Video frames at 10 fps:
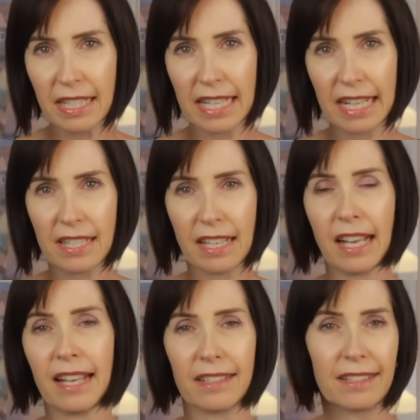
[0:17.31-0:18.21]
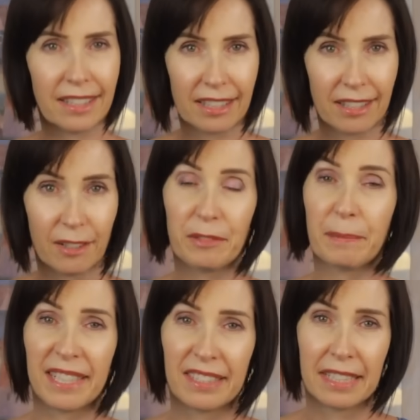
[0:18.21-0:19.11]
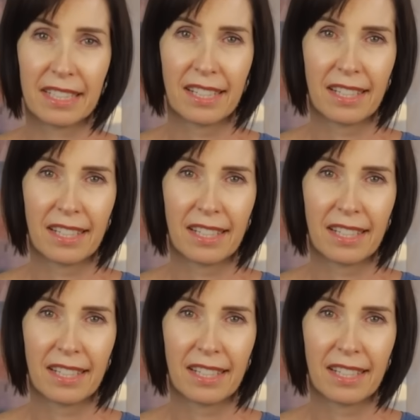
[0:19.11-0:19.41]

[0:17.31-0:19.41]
the data at the click of a button.